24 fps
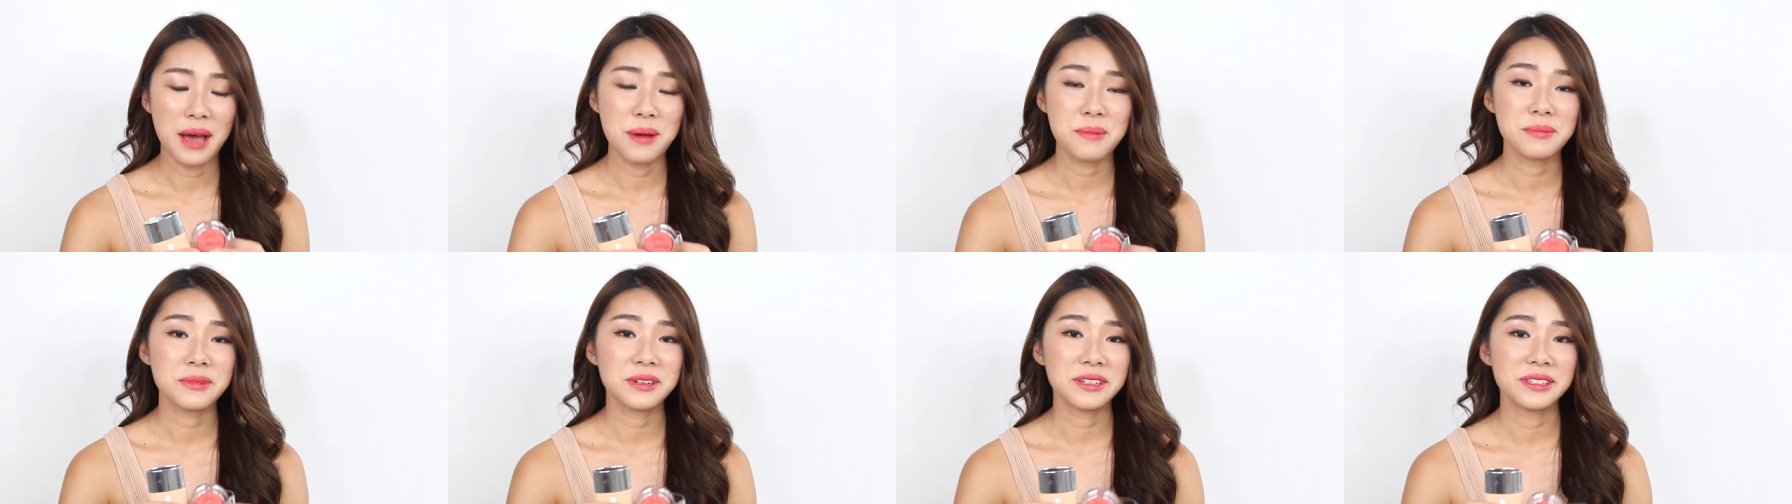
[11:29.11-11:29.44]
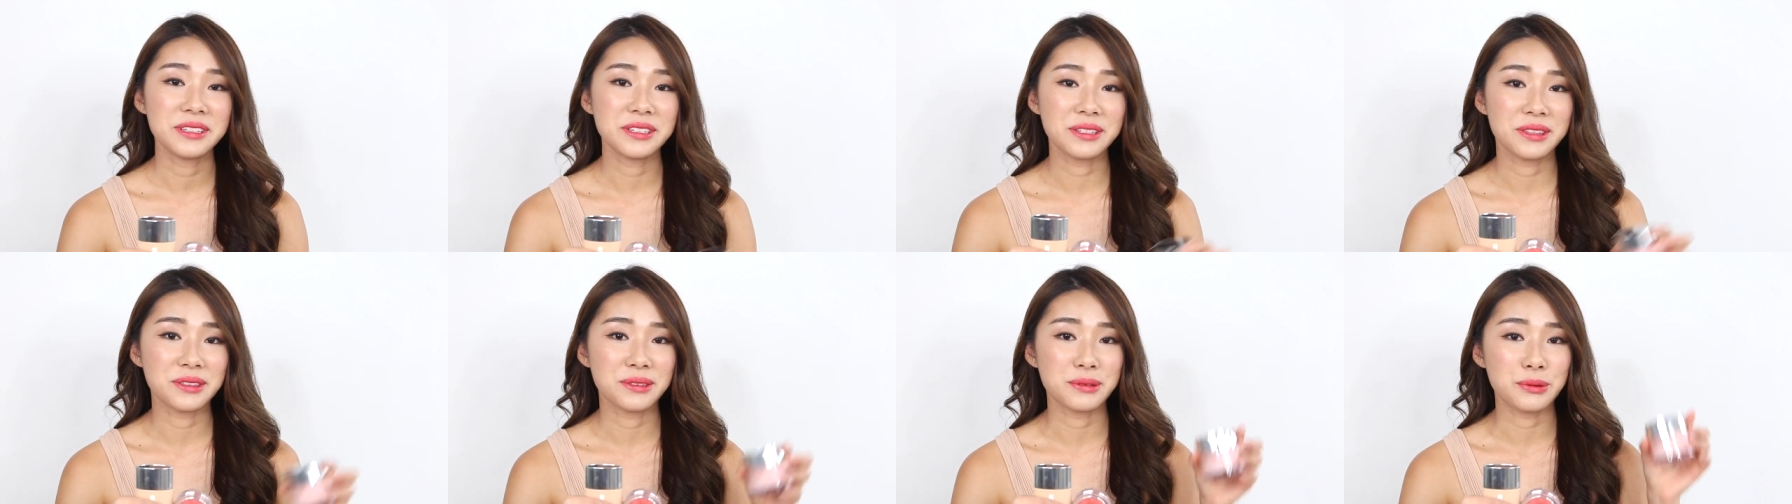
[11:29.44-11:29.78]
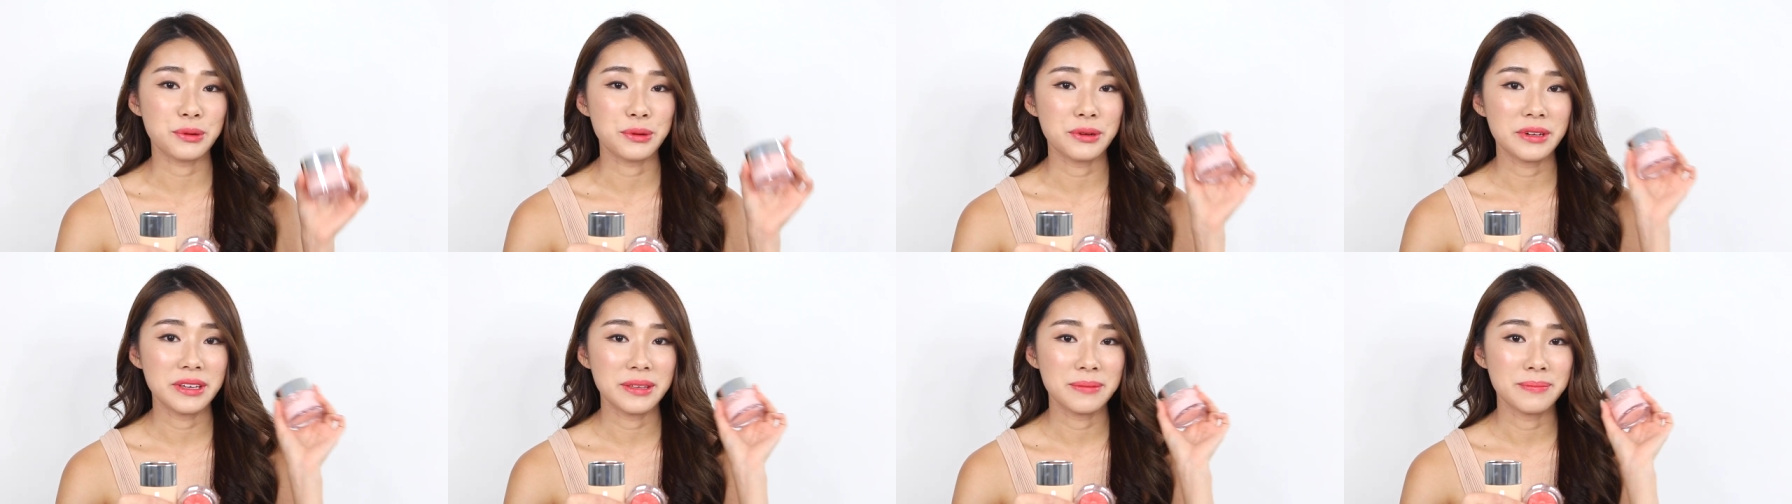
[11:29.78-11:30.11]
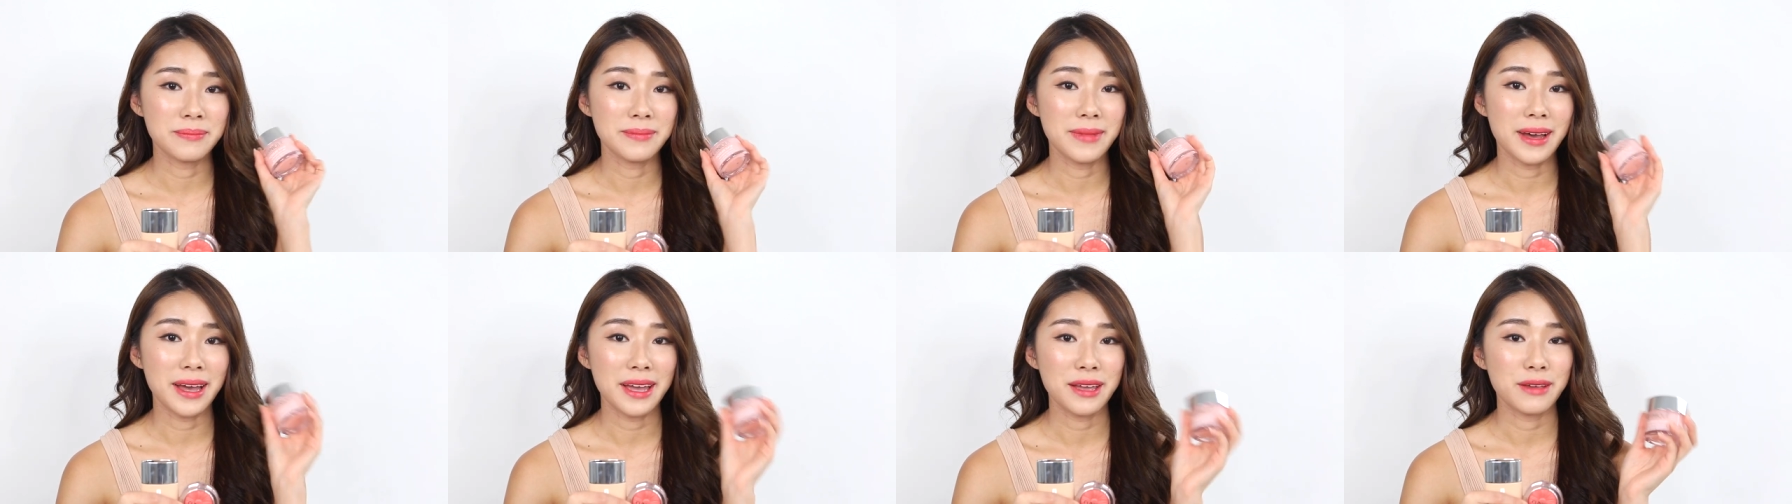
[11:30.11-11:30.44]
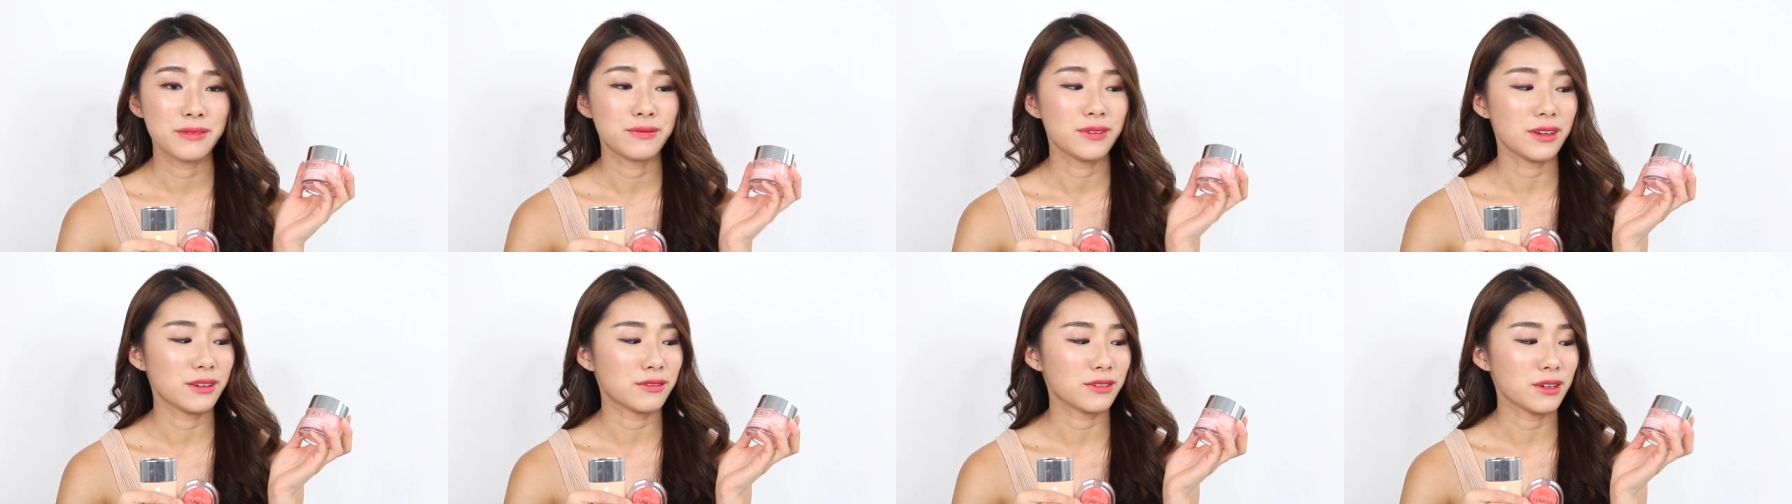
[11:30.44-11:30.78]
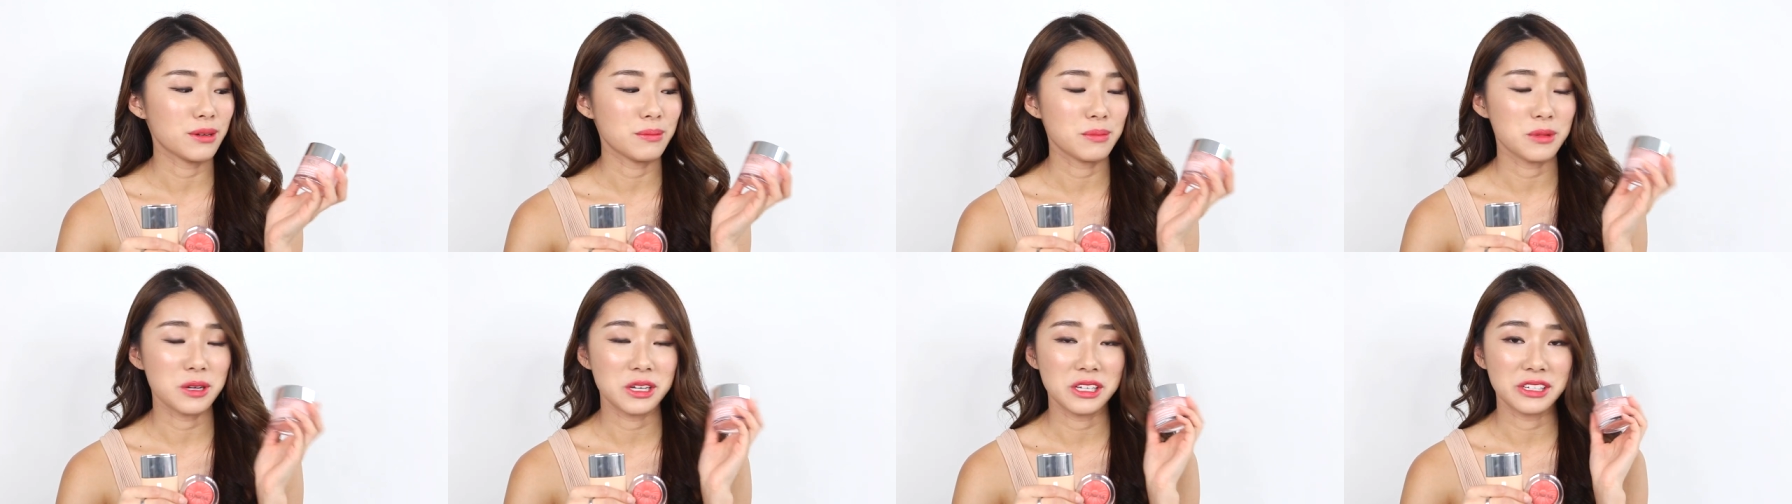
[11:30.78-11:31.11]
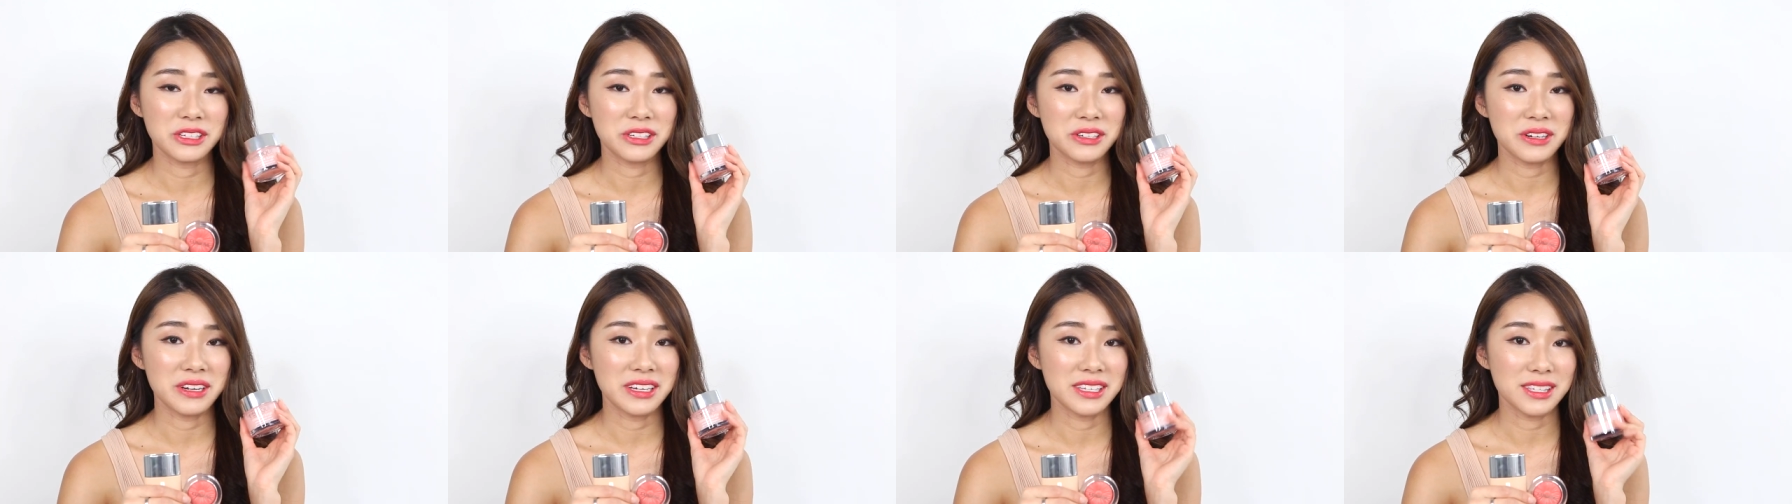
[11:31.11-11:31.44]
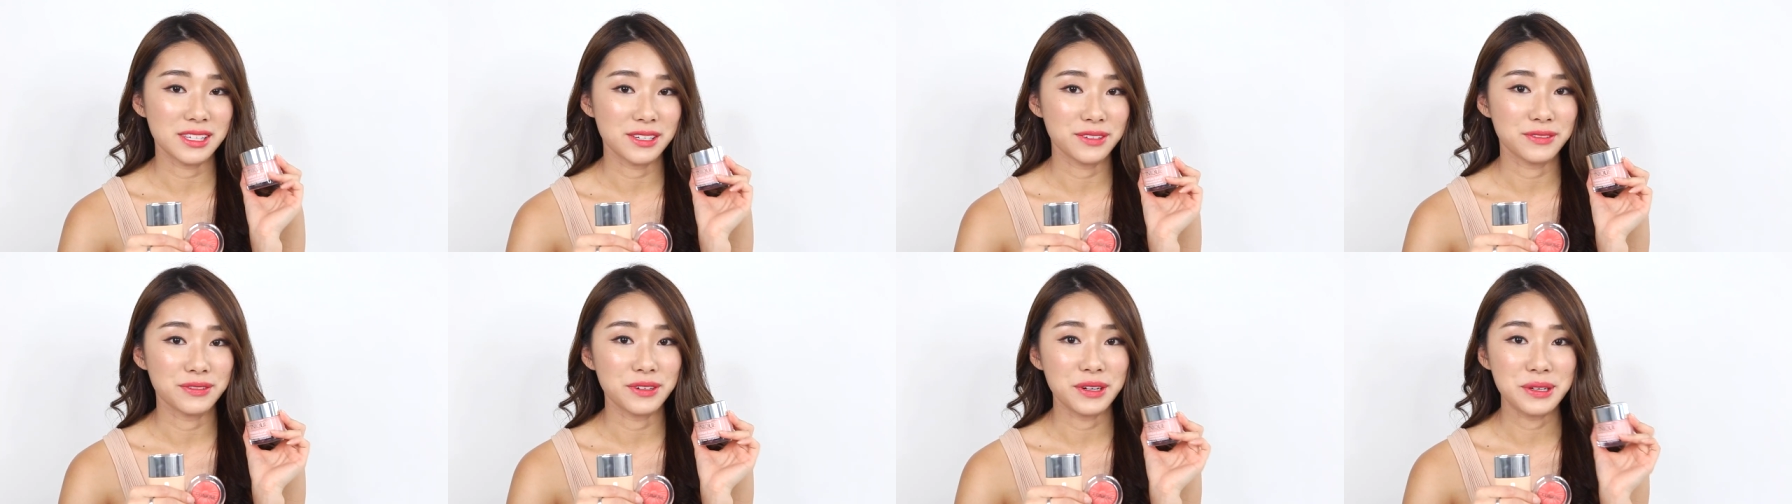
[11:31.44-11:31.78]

I'm gonna throw in my favorite moisturizer